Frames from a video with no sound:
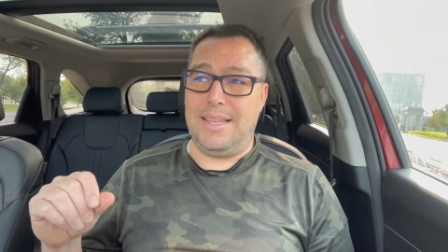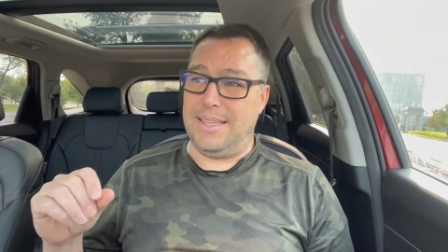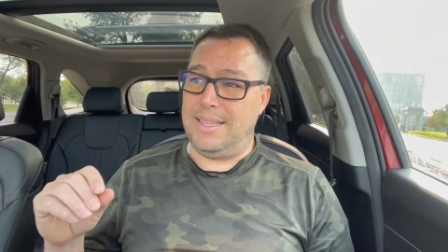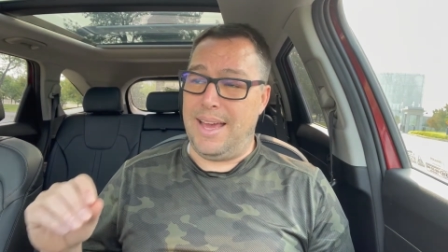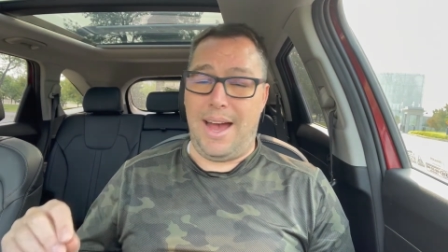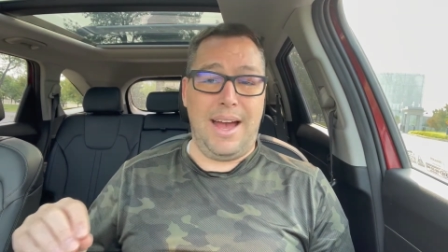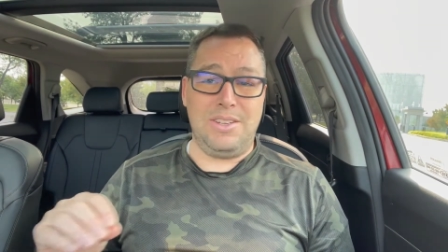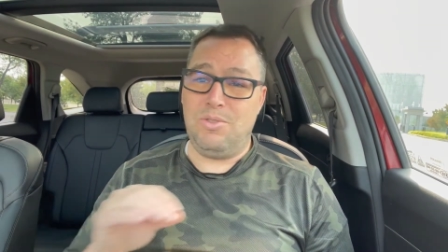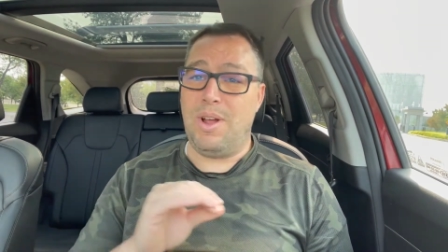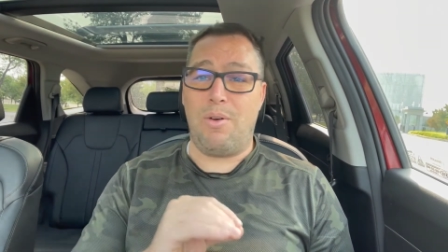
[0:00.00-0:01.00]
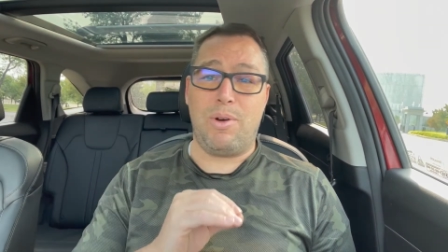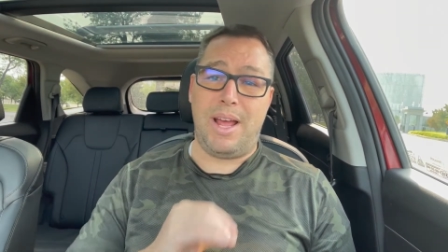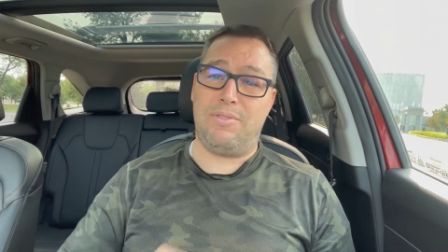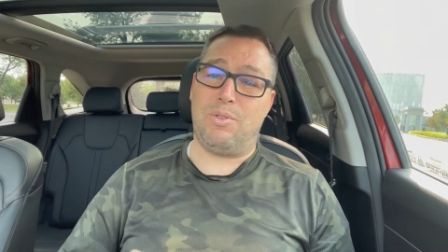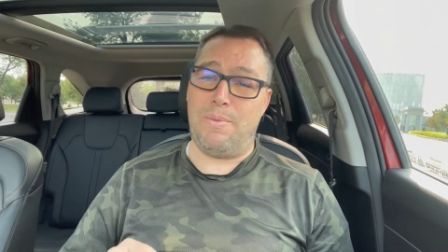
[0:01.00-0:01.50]
yeah, I do not want to
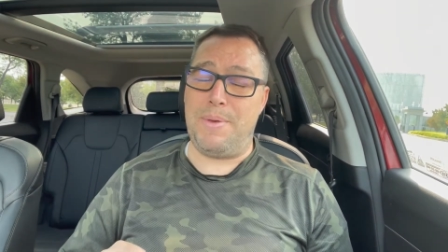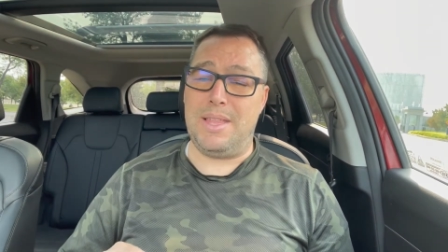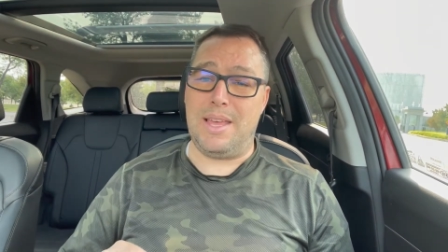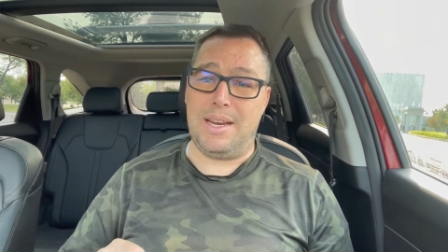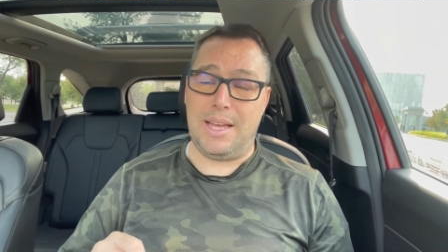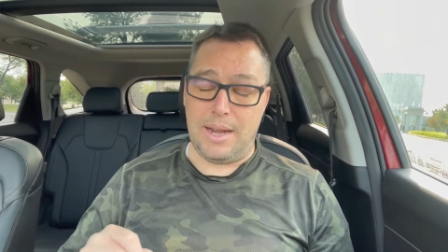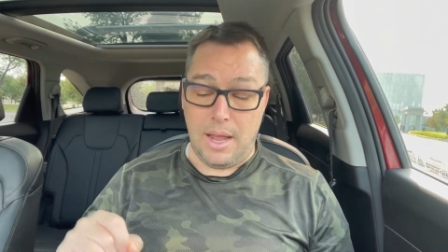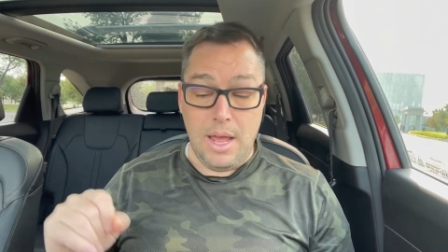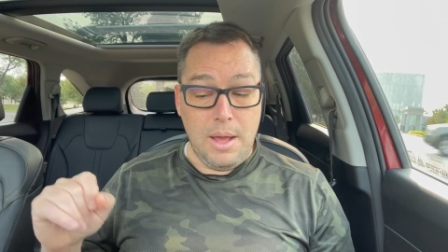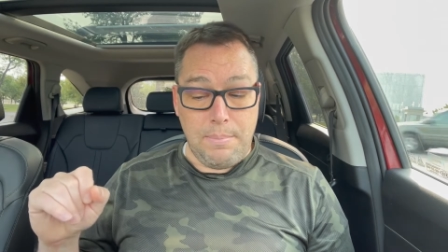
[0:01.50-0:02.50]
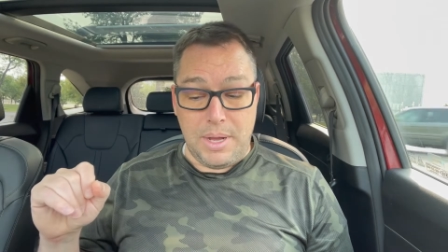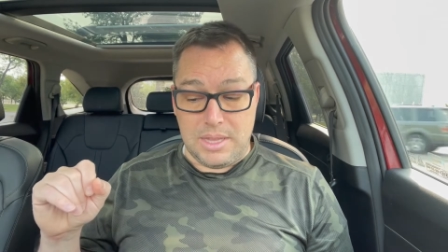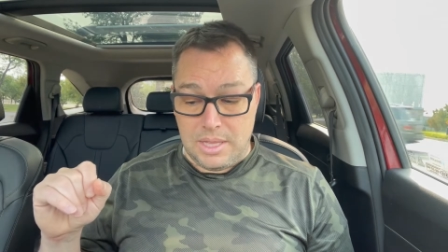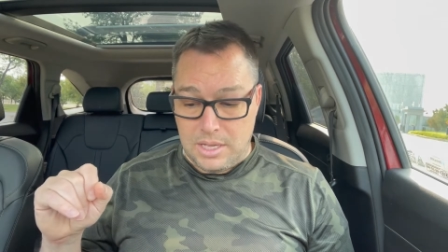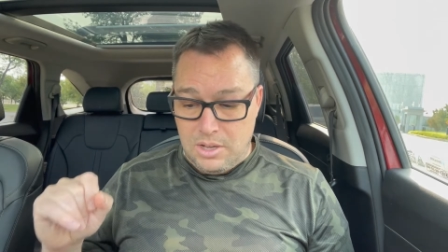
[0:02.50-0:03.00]
have to repeat that again. But
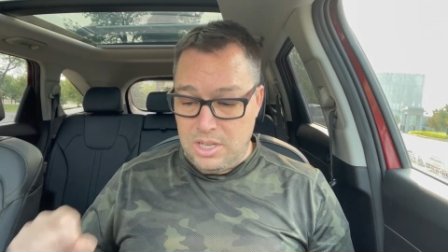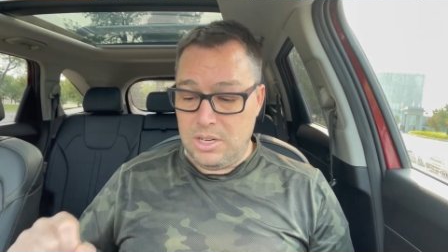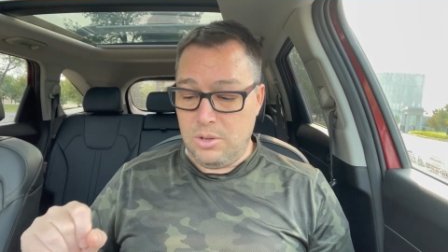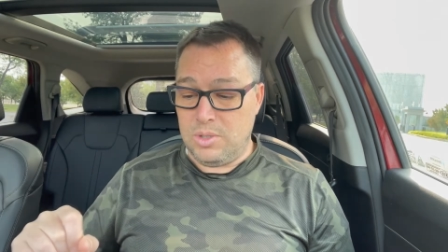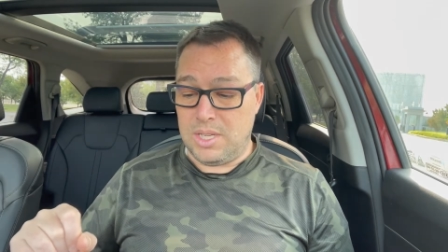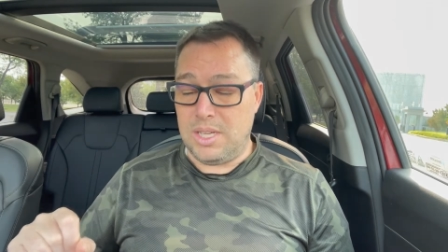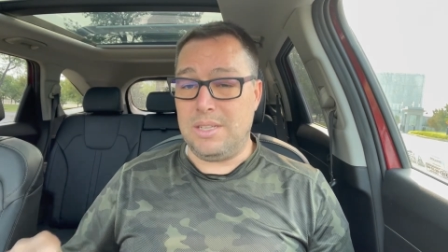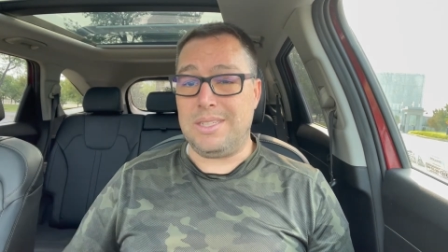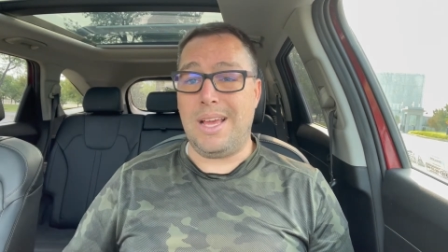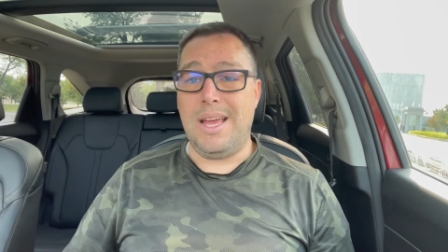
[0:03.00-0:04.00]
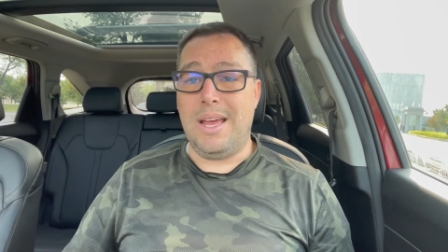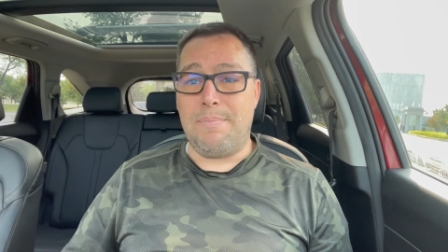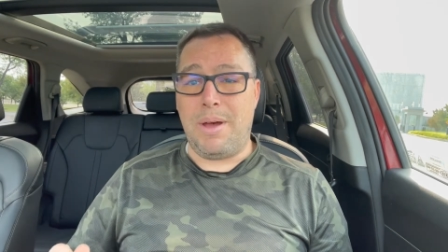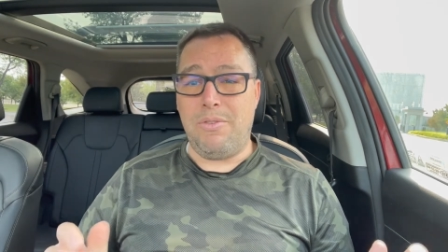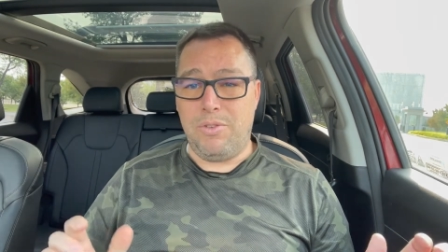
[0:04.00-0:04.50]
the good news is
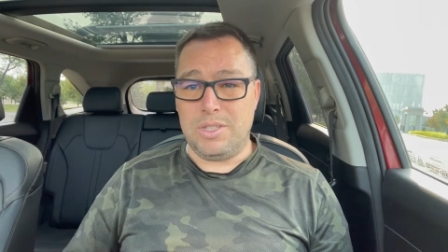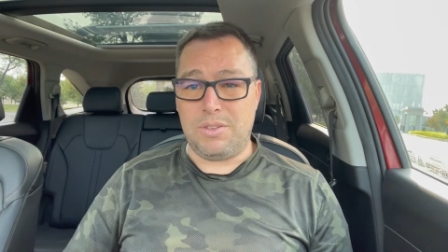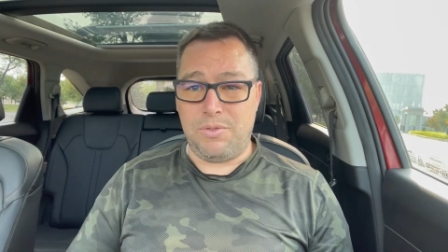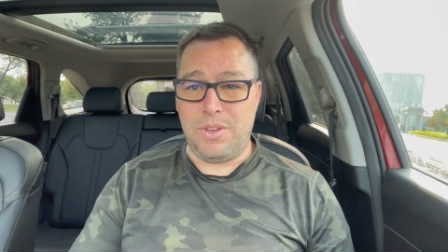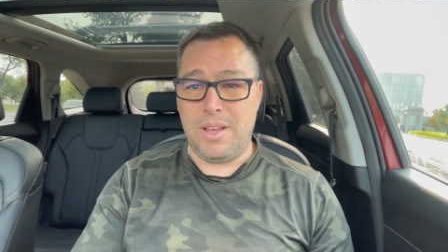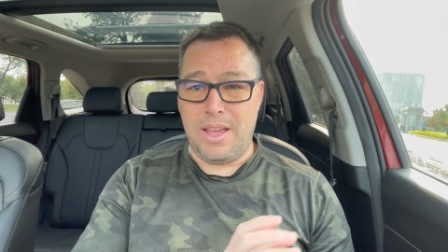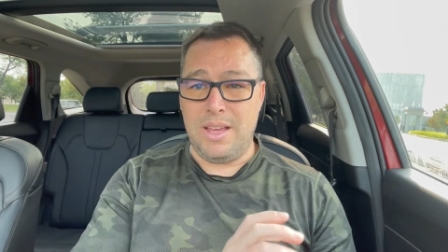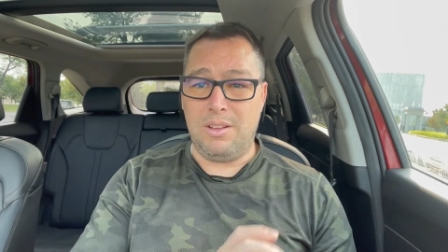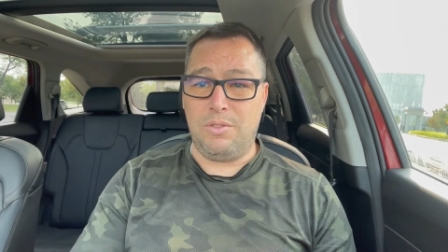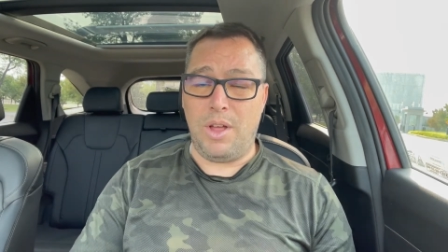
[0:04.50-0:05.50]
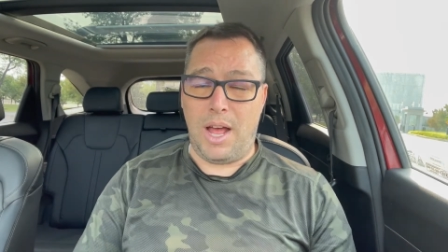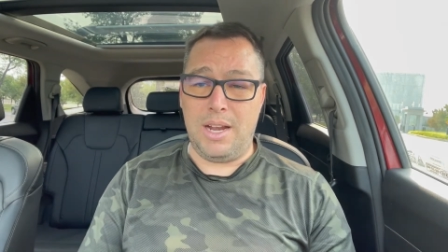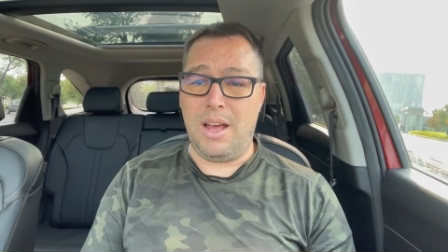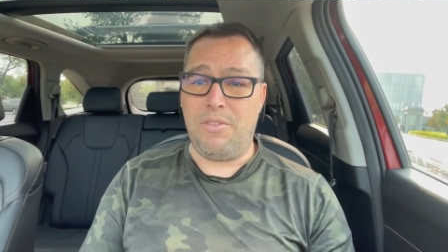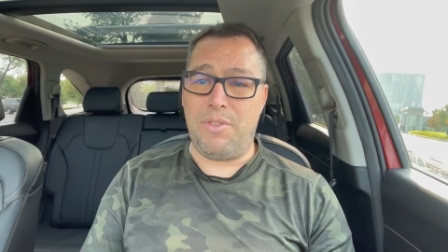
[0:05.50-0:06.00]
my foot's healed
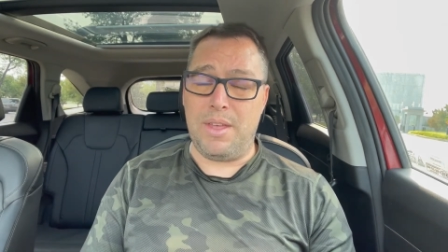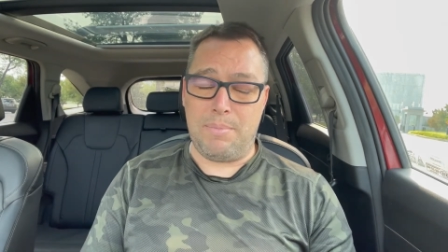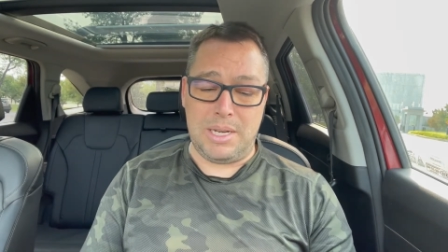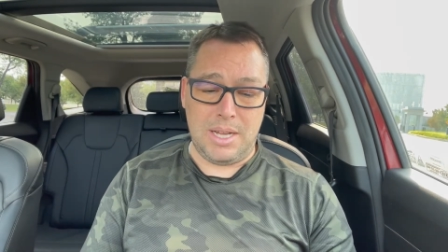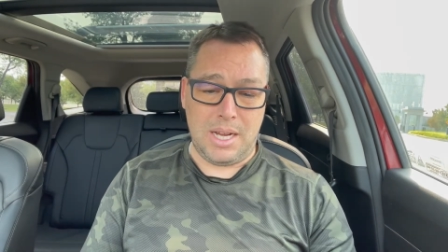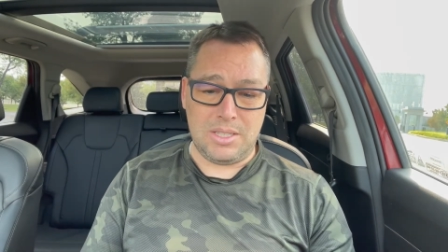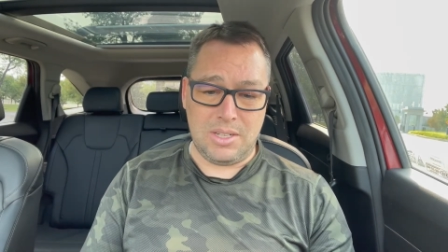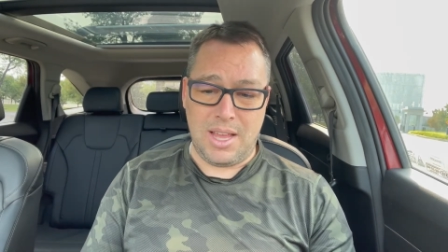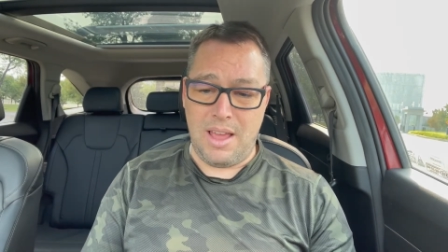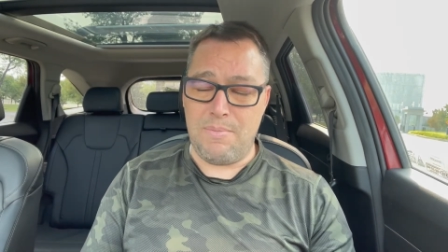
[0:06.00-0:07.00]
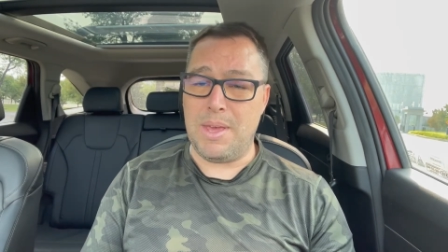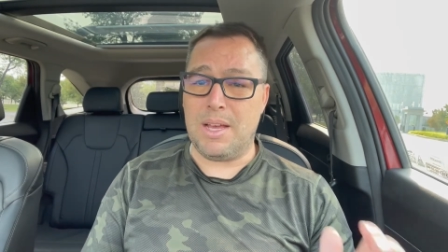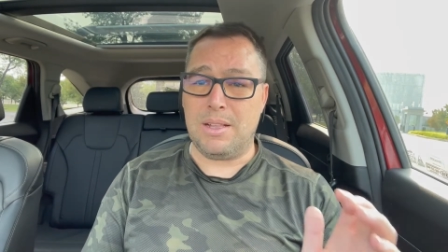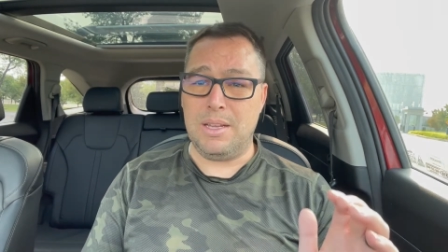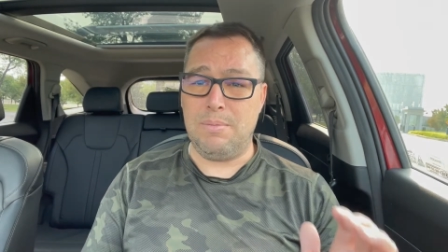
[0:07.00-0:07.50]
enough that my doctor gave me a clean